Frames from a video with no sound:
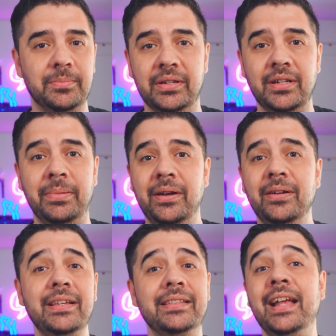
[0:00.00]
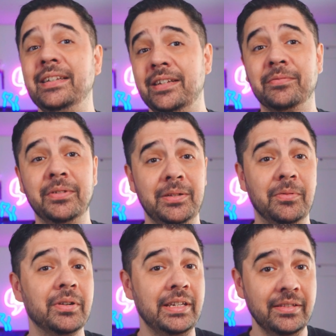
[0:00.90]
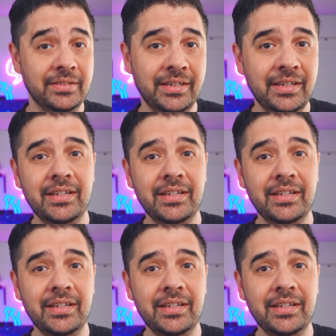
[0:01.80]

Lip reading: but apparently that didn't really work either.